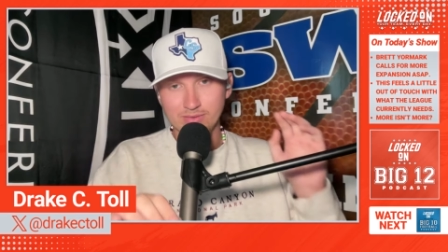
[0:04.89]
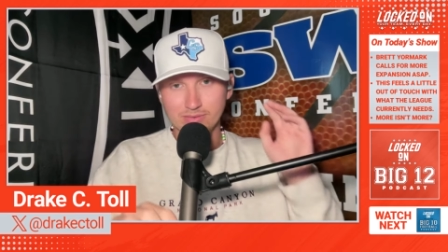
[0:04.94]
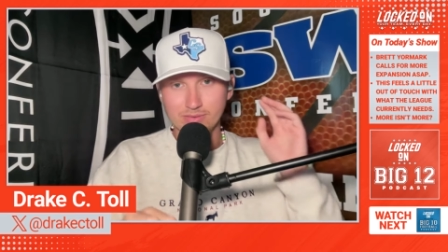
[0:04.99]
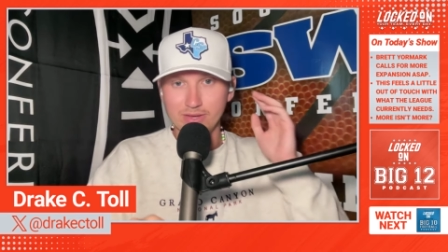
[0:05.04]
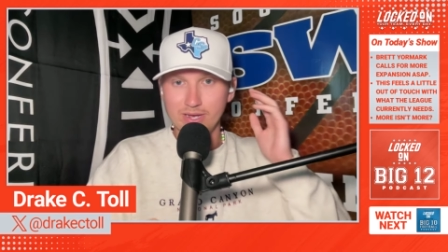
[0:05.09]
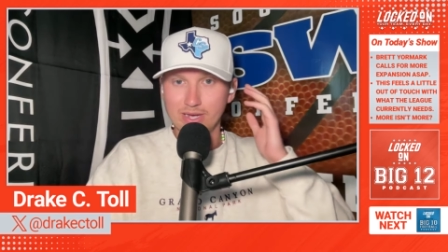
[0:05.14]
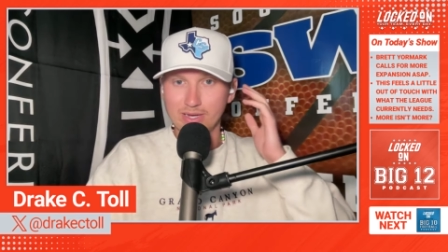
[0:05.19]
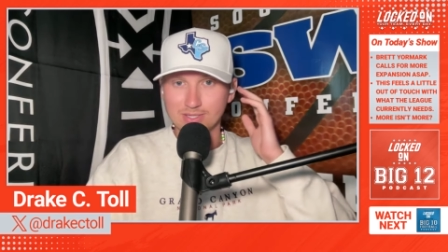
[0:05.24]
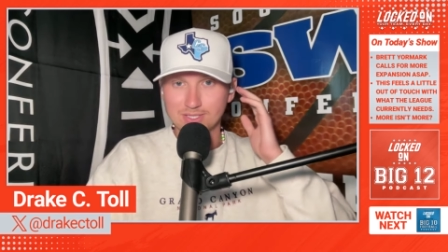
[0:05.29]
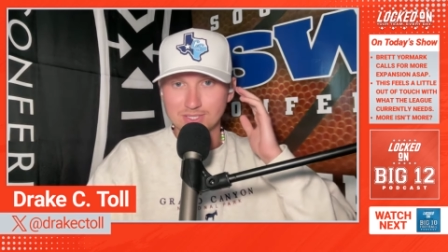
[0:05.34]

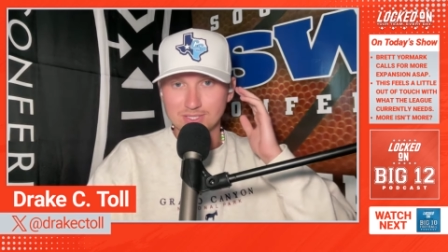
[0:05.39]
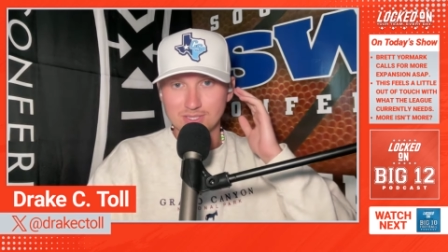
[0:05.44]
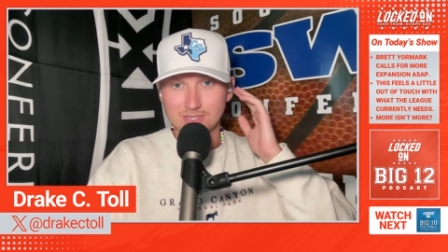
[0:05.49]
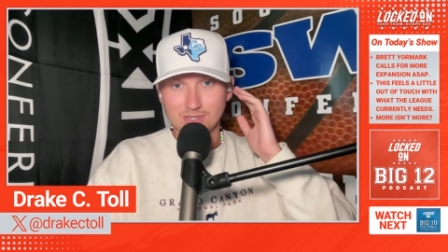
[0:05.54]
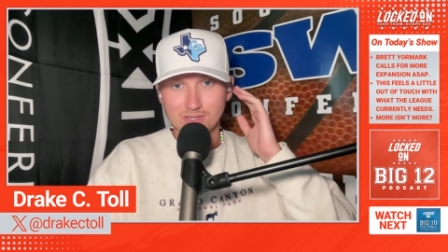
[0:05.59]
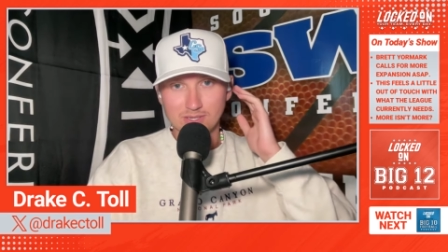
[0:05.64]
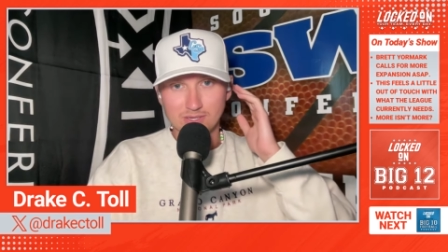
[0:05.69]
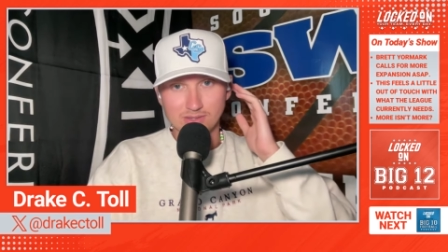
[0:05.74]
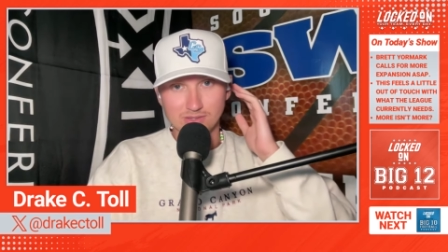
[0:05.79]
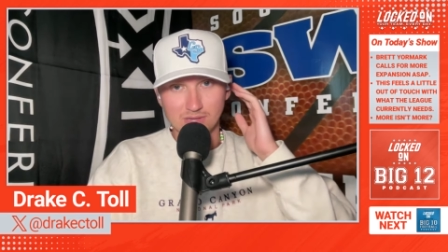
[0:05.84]
This
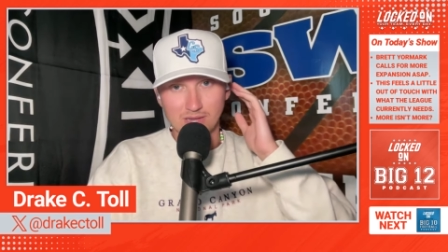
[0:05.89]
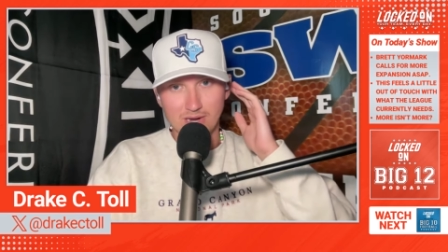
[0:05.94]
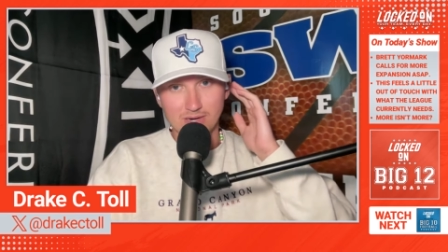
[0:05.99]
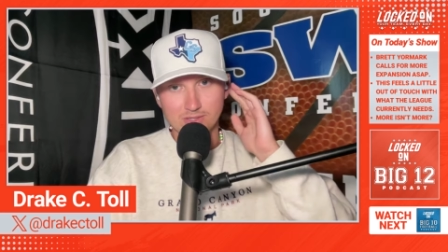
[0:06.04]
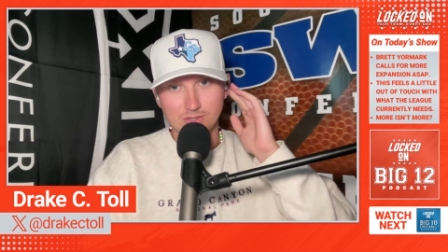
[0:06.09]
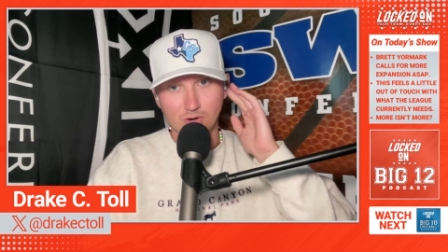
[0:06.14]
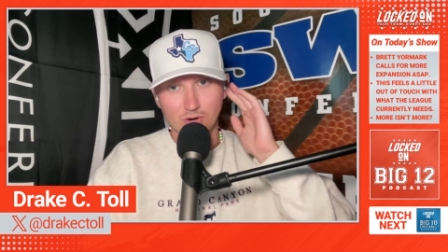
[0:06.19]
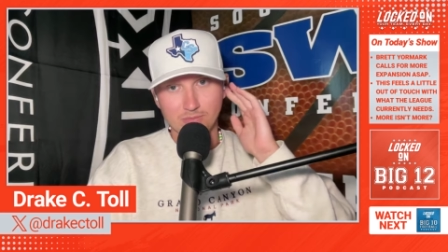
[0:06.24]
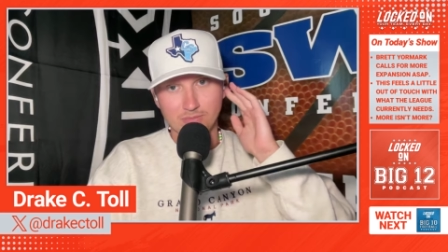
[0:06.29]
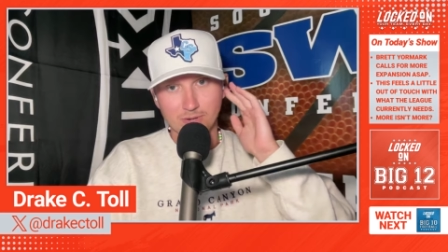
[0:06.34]
is
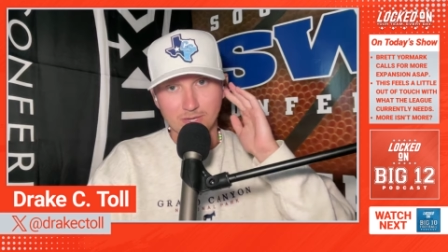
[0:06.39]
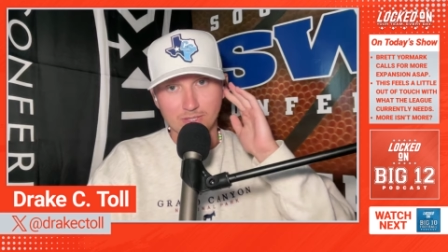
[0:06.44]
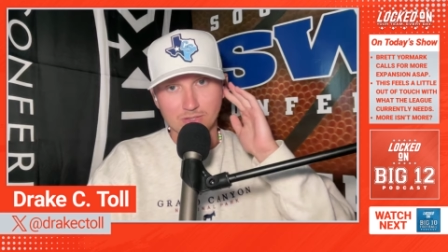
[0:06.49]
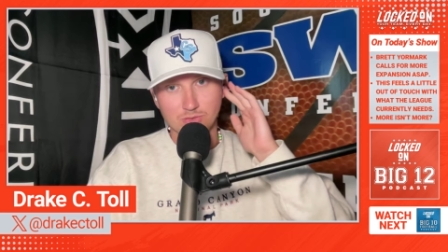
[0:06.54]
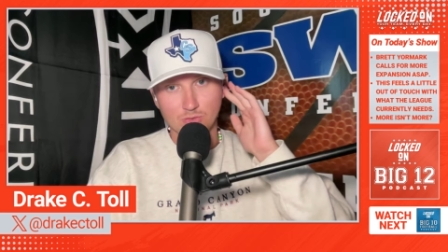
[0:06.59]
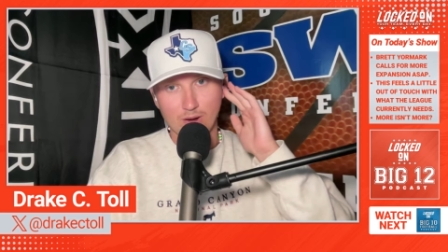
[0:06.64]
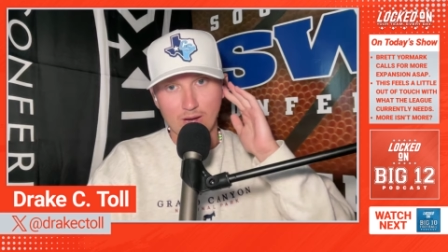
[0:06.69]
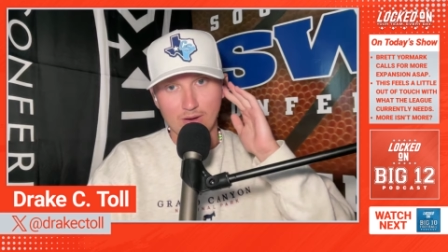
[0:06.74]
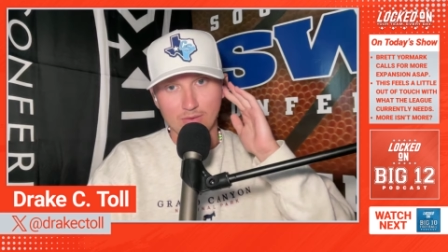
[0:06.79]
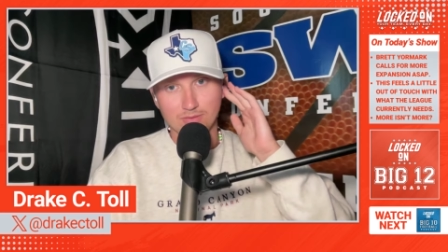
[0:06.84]
Locked On Big
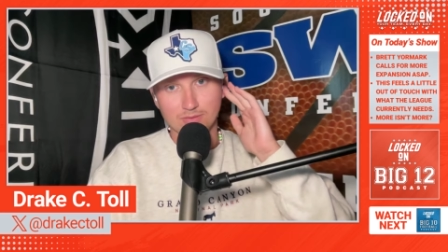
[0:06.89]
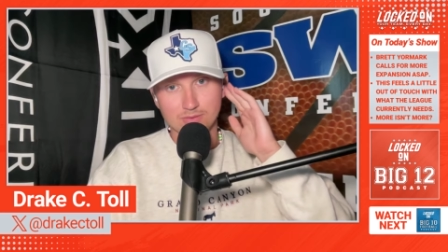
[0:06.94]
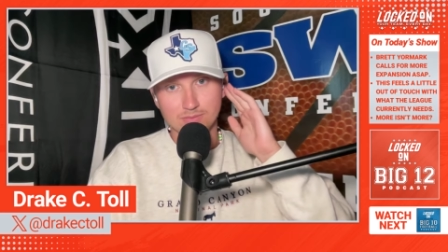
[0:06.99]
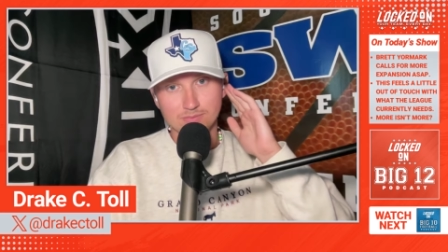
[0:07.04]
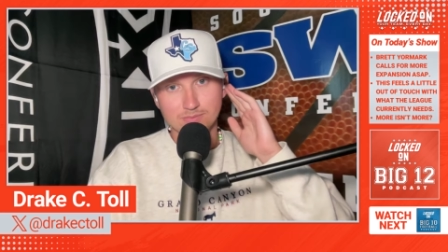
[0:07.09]
12.